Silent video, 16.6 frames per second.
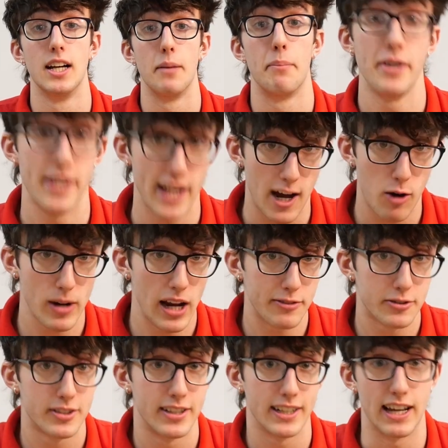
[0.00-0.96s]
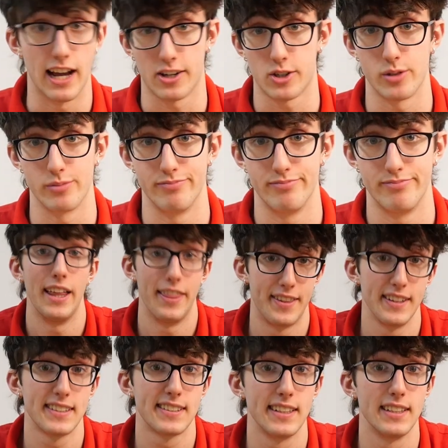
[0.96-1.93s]
But now we have to take action. And
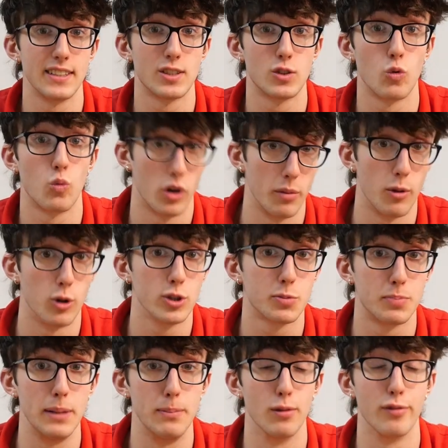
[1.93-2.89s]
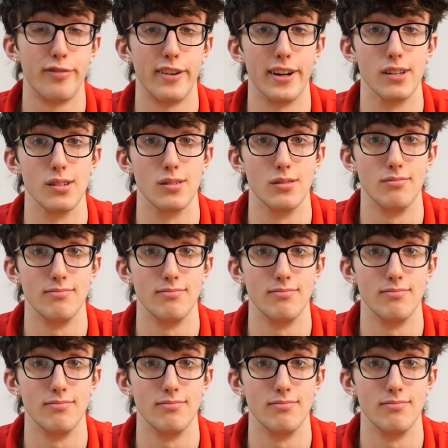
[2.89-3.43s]
this is where most people fail.